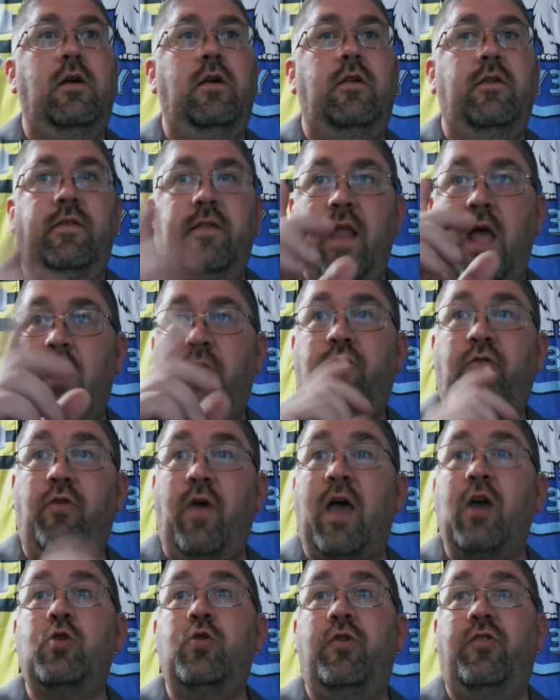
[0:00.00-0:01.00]
now to
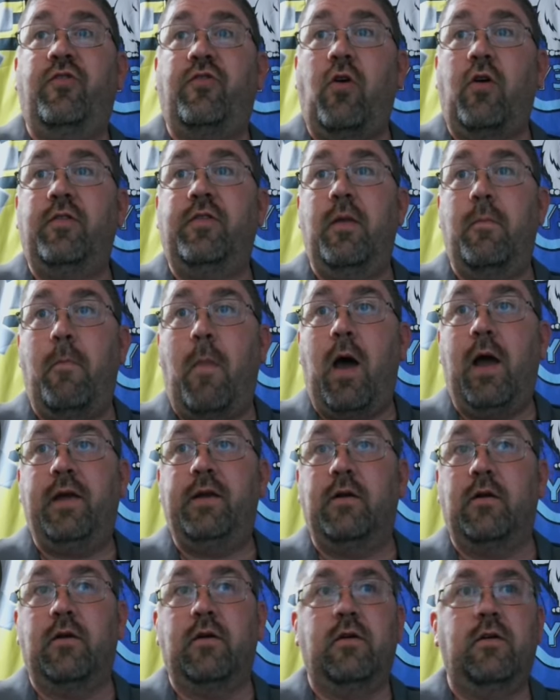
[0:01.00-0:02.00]
actually start the
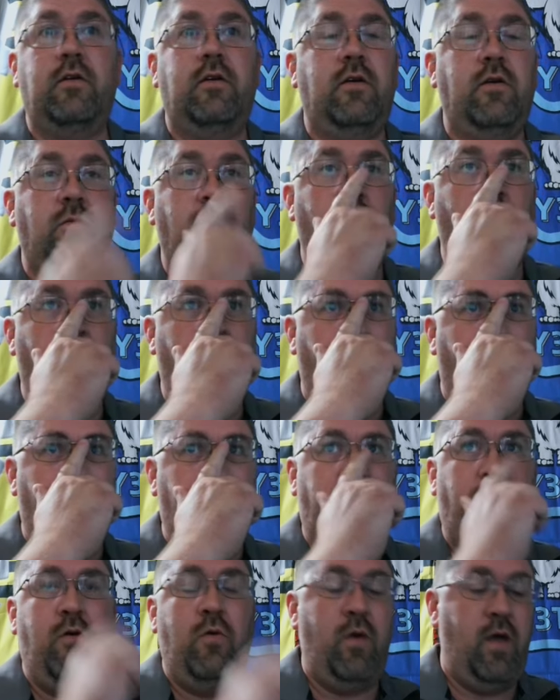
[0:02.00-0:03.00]
miner, what we're going
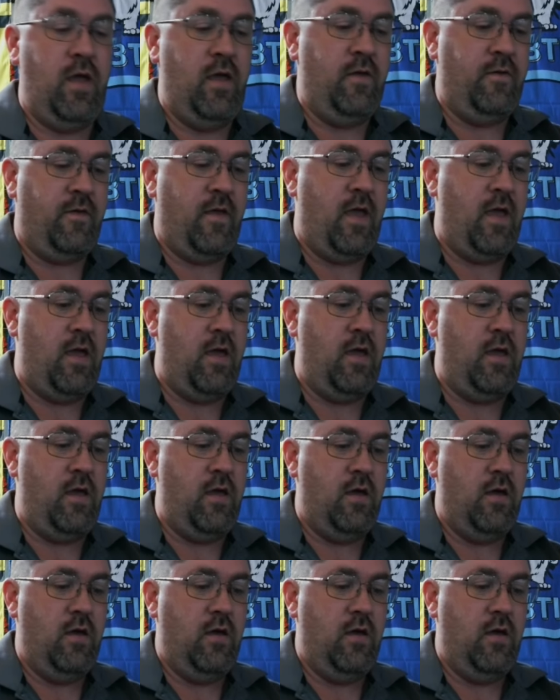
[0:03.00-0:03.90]
to do is a